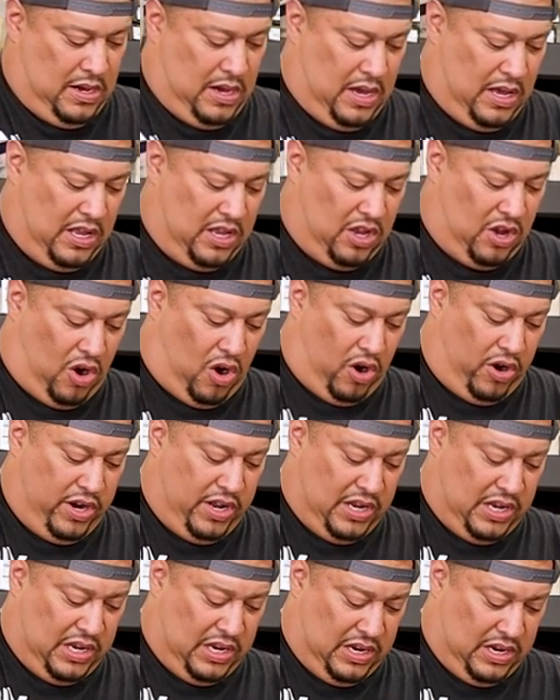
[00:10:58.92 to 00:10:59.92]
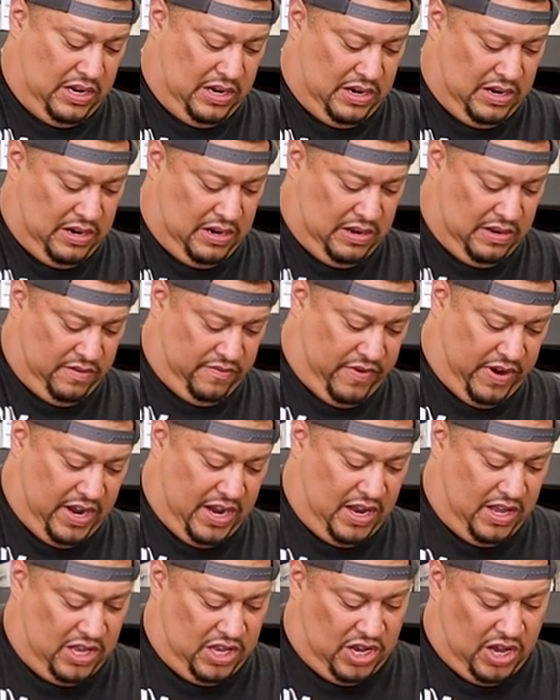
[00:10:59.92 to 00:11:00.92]
Here's the harness. Right
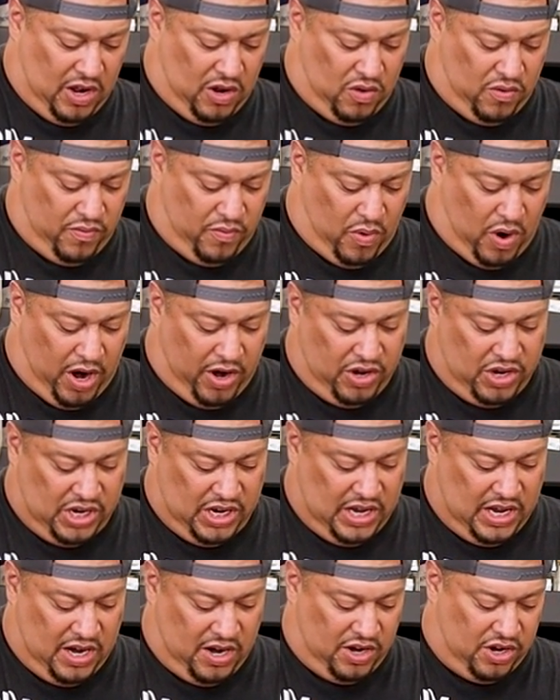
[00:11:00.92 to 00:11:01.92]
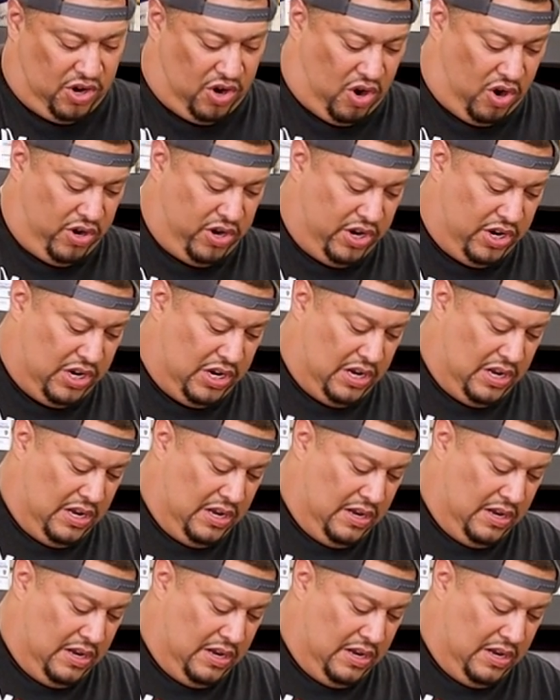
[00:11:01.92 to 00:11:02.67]
here, this yellow bar you see here is your harness.